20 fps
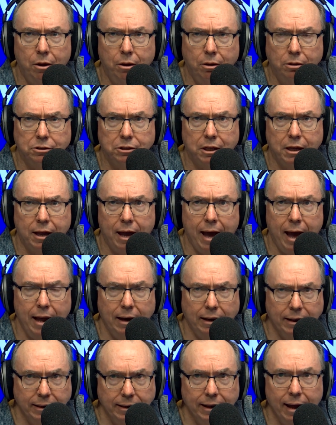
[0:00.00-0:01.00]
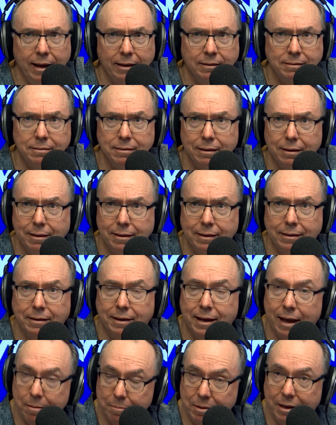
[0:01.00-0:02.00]
Hirsi Ali and uh,
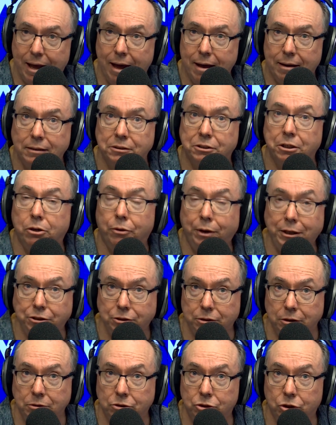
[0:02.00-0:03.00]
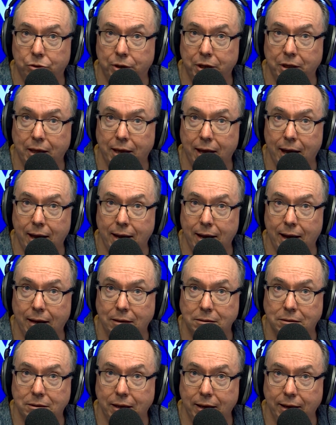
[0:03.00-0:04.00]
coming yeah. out as a Christian during the
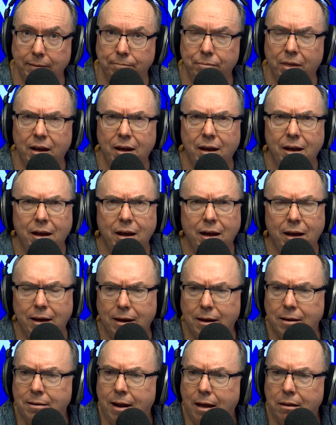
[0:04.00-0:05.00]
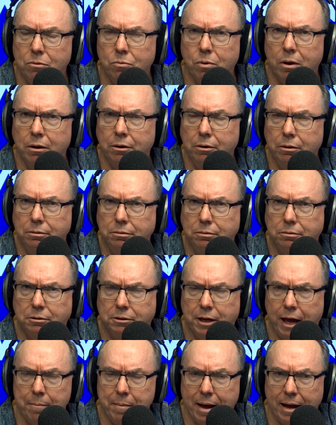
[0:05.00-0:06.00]
ARC. Uh, another one
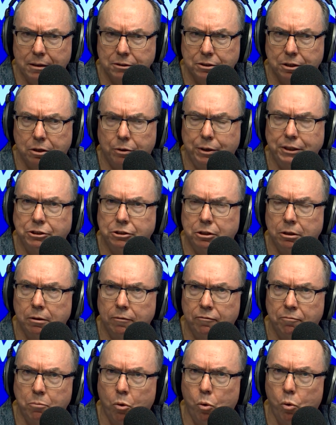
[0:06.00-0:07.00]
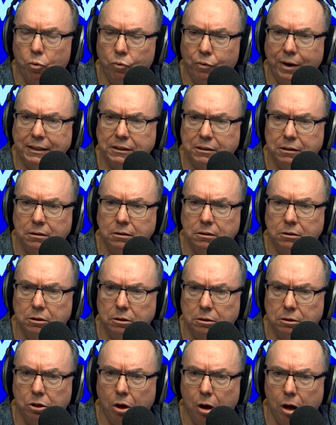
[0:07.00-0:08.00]
who's come out as a Christian of more
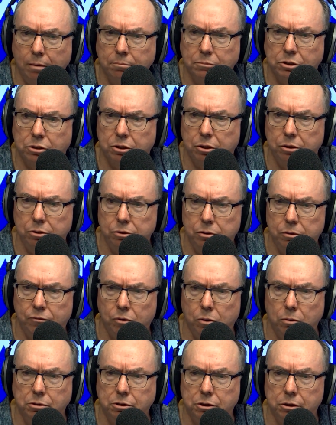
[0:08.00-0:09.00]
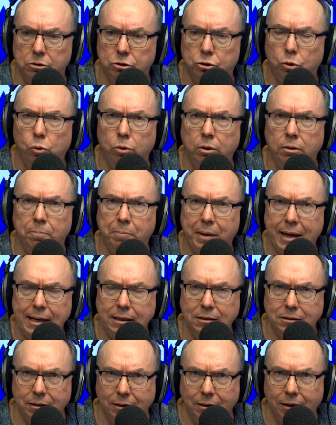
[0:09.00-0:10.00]
recent times, too, of course, Jordan
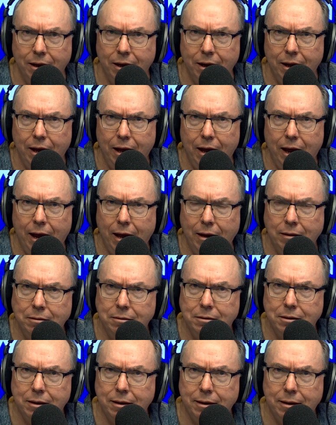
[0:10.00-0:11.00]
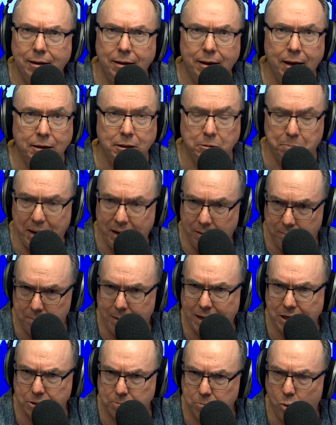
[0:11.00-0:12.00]
Peterson and uh, yeah. has been
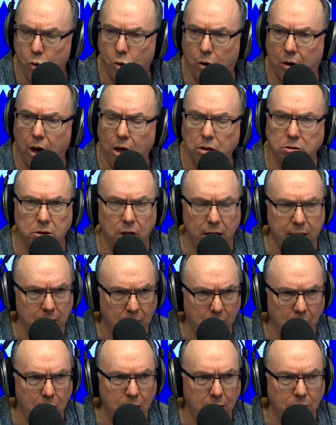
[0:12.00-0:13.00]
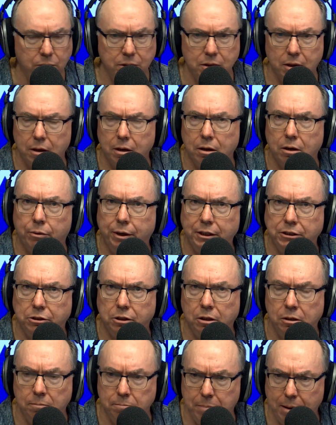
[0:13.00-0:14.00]
much more closely aligned with a
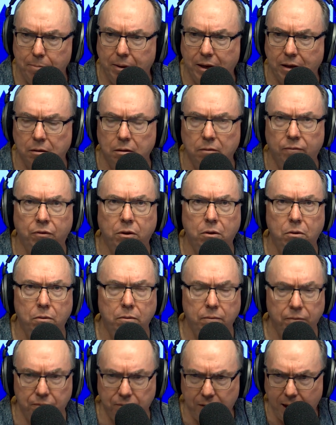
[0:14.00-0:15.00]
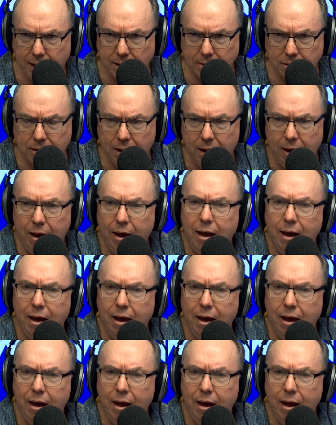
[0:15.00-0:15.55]
Christian biblical view of faith.